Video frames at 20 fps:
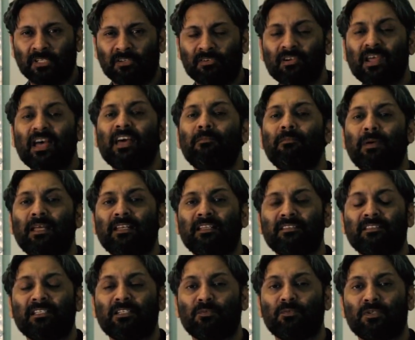trial
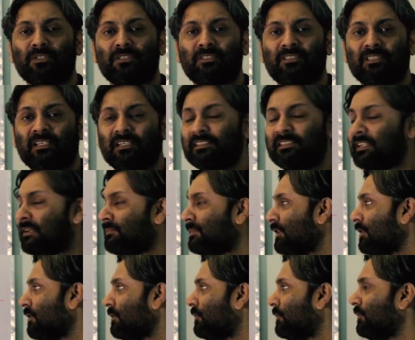balance, it was a
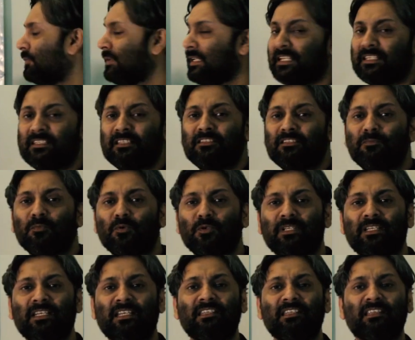summary of ledgers more
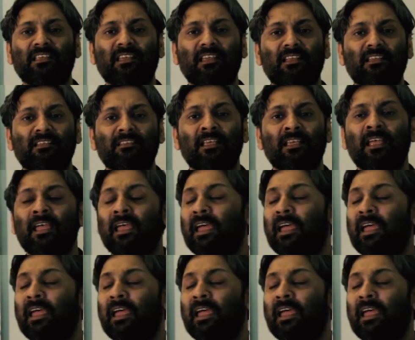than anything else.